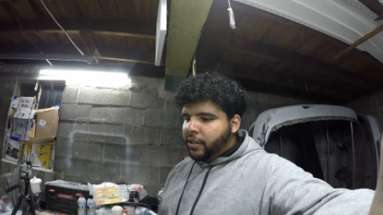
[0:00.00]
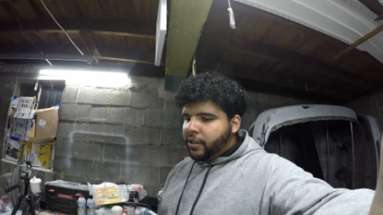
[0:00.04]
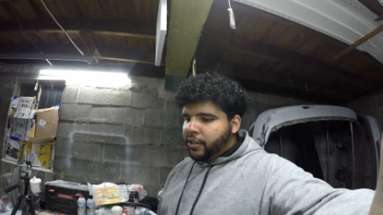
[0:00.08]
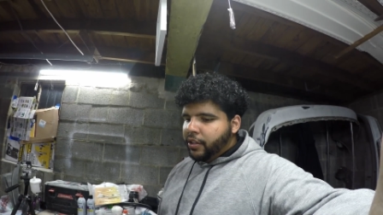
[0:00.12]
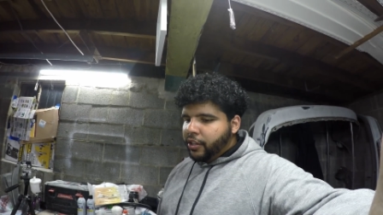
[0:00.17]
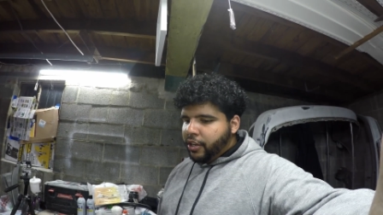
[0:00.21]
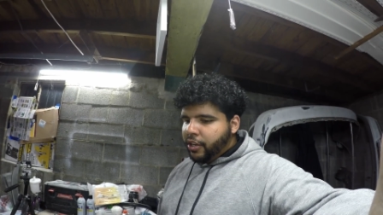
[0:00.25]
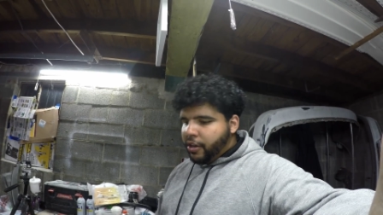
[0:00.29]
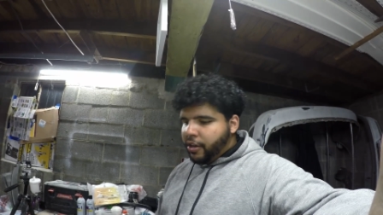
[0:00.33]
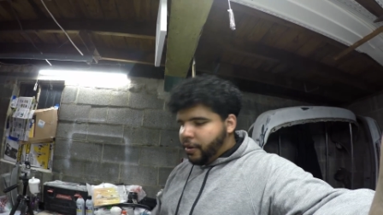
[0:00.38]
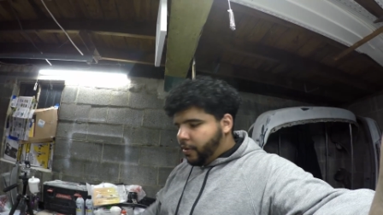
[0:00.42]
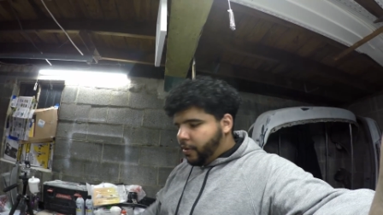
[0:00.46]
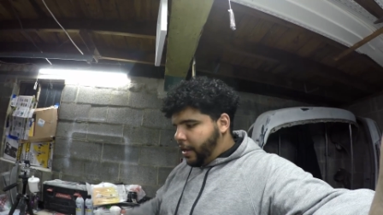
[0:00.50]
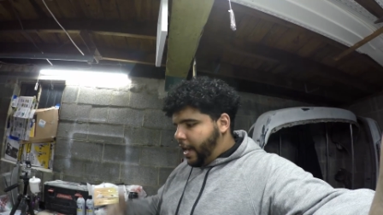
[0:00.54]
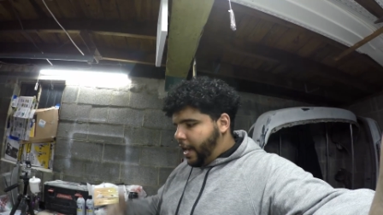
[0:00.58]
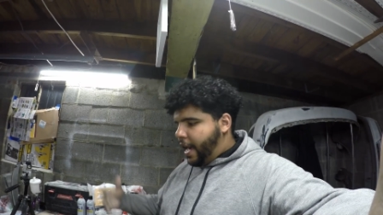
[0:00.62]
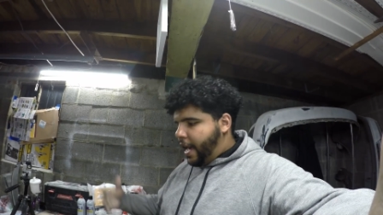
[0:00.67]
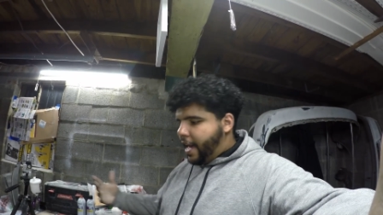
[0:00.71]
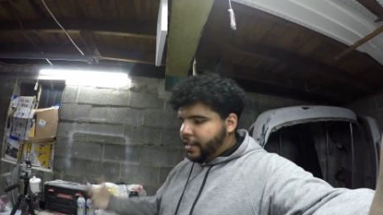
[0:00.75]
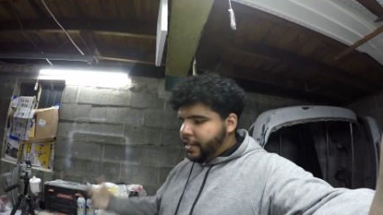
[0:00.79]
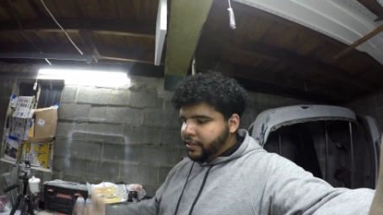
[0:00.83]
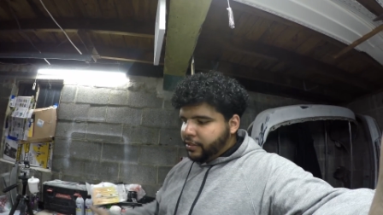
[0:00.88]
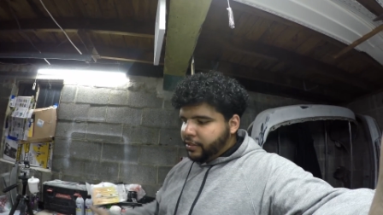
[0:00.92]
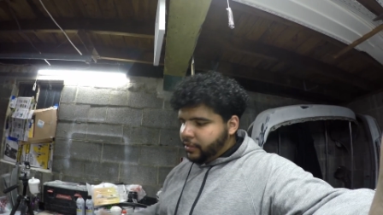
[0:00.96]
You know,
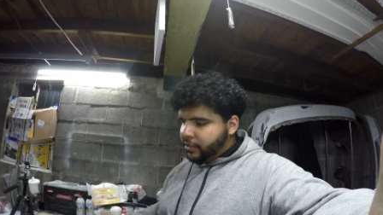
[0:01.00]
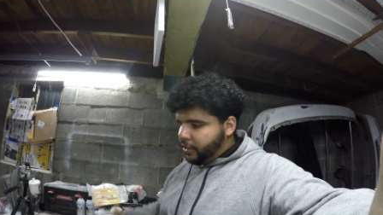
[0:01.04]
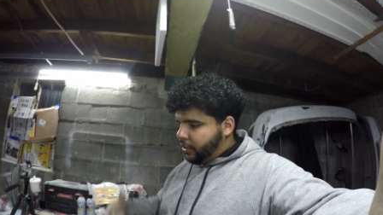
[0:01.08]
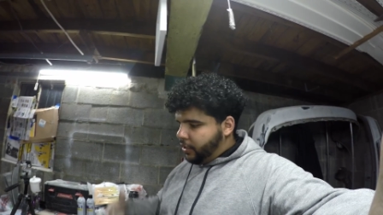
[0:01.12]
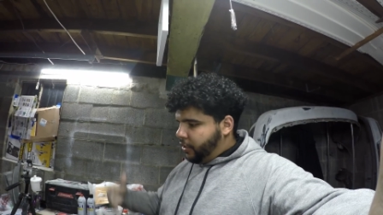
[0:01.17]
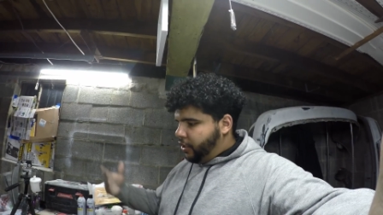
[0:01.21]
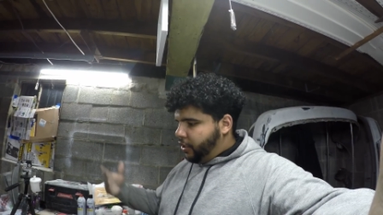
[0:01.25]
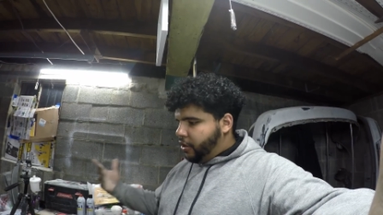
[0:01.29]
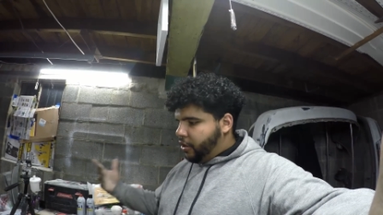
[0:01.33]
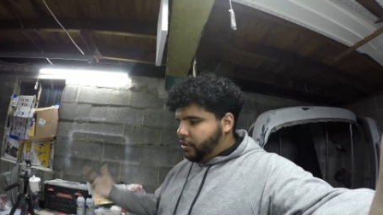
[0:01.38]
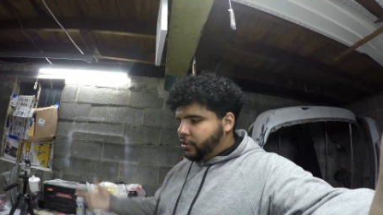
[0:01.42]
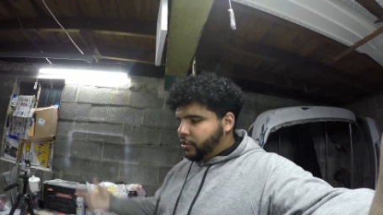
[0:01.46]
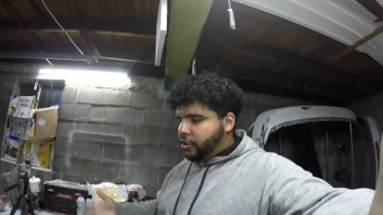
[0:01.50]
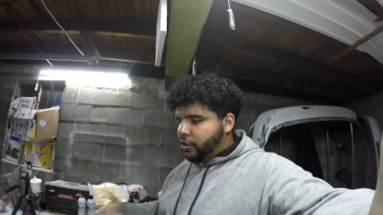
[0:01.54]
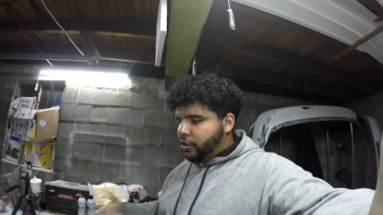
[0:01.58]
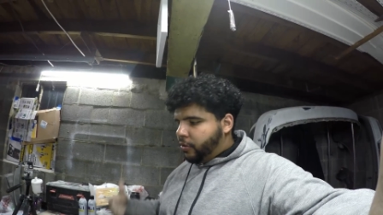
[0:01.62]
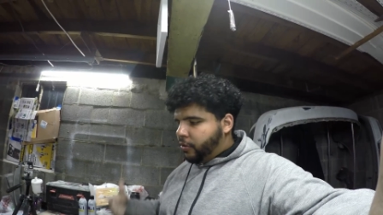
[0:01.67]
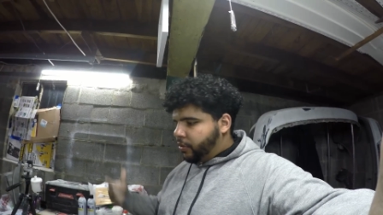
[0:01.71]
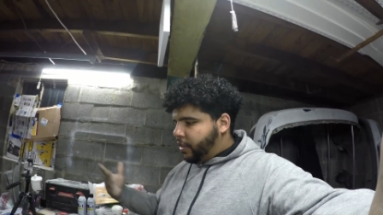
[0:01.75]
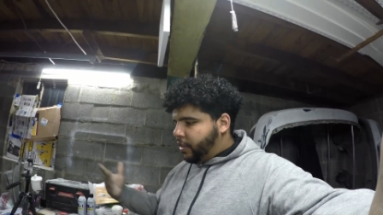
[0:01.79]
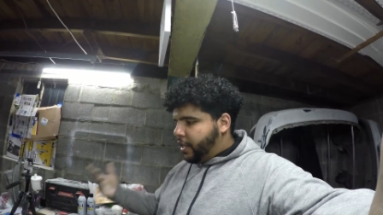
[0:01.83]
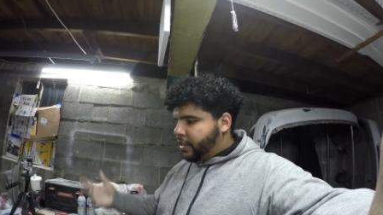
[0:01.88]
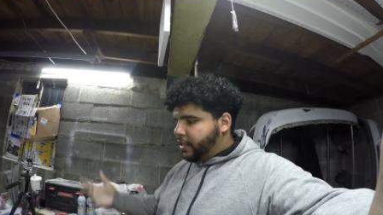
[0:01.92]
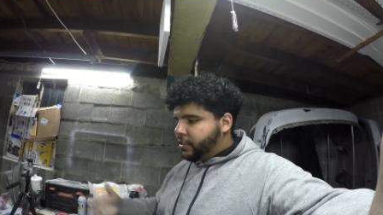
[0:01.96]
as you know, until
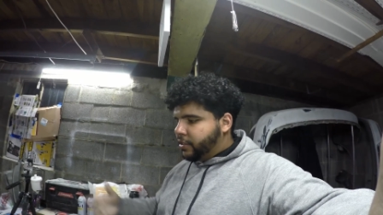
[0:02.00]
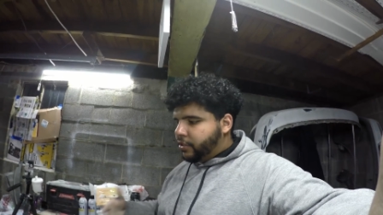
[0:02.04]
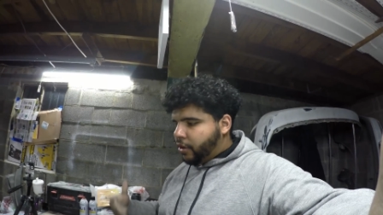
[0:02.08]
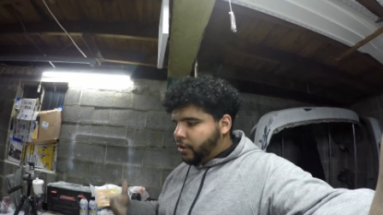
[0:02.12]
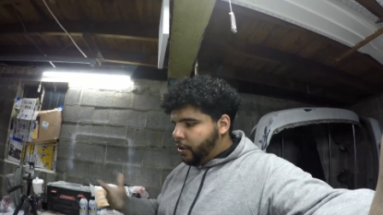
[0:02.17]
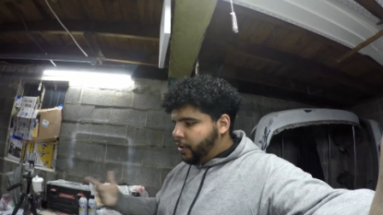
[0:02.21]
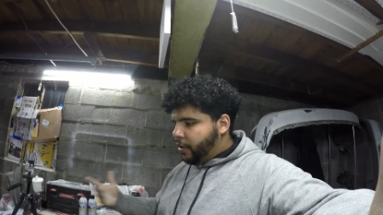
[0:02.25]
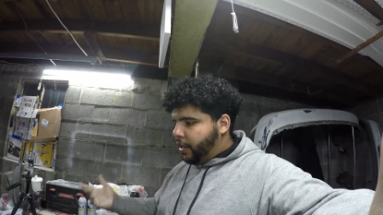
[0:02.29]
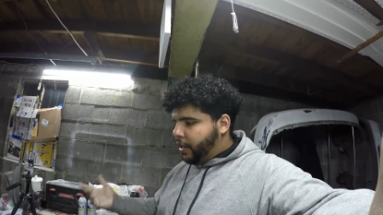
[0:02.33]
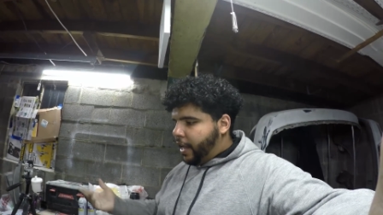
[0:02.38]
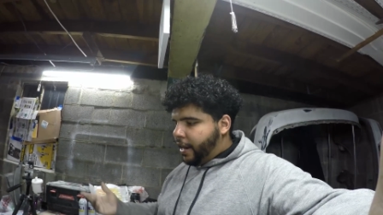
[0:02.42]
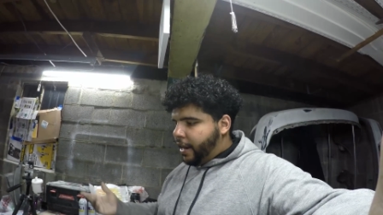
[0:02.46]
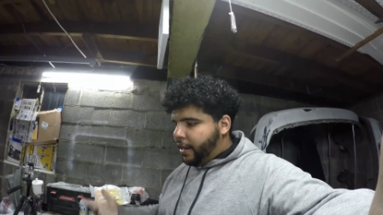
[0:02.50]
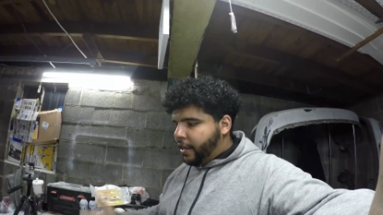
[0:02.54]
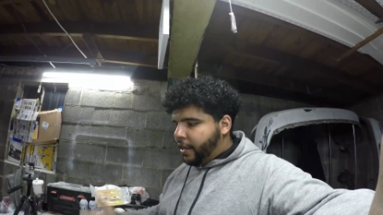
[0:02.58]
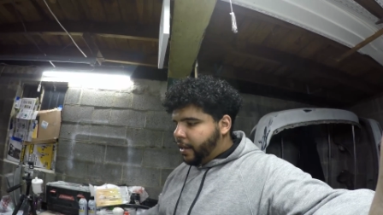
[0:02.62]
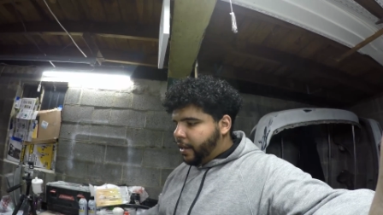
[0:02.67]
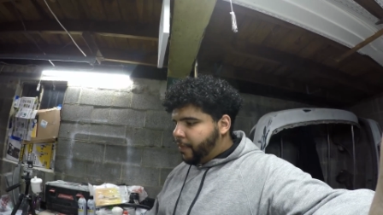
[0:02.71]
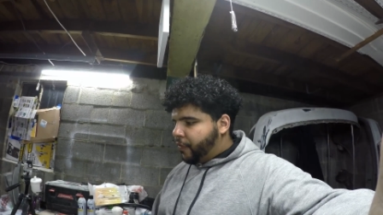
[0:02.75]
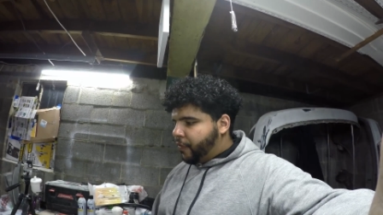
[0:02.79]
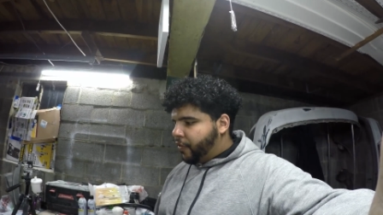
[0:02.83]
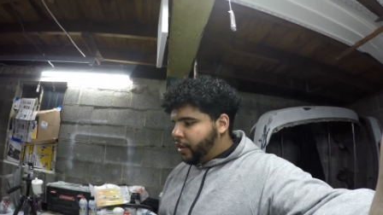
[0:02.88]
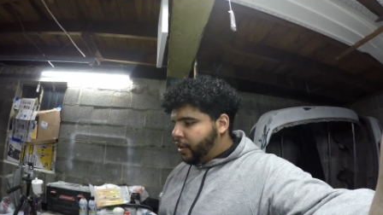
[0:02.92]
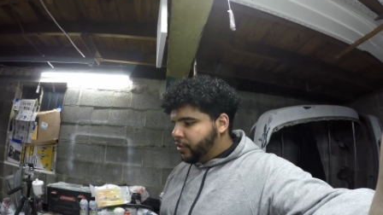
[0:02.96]
things start lining
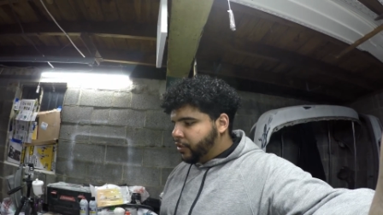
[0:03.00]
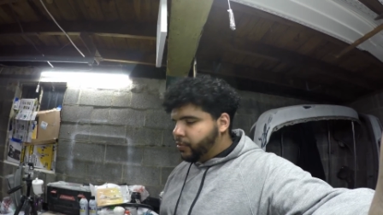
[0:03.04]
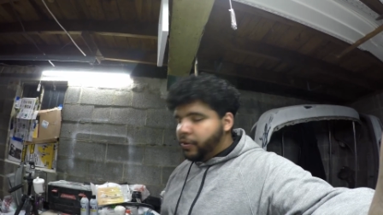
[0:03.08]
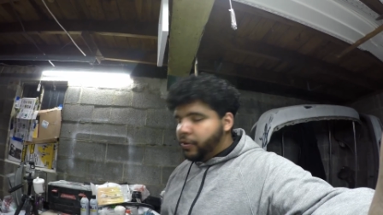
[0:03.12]
up for us,